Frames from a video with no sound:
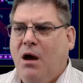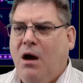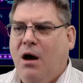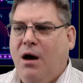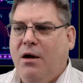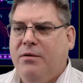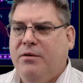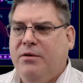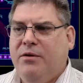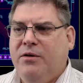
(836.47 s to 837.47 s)

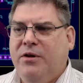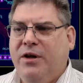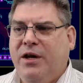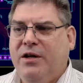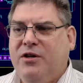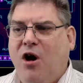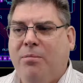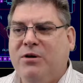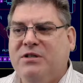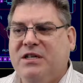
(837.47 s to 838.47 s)
The
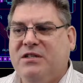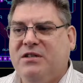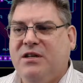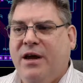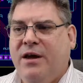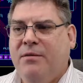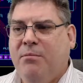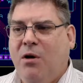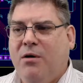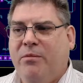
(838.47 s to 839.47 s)
top resist and
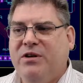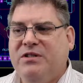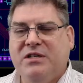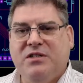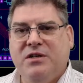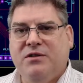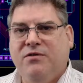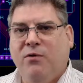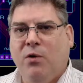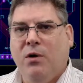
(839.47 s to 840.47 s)
bottom resist is
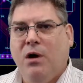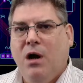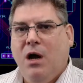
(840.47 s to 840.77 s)
for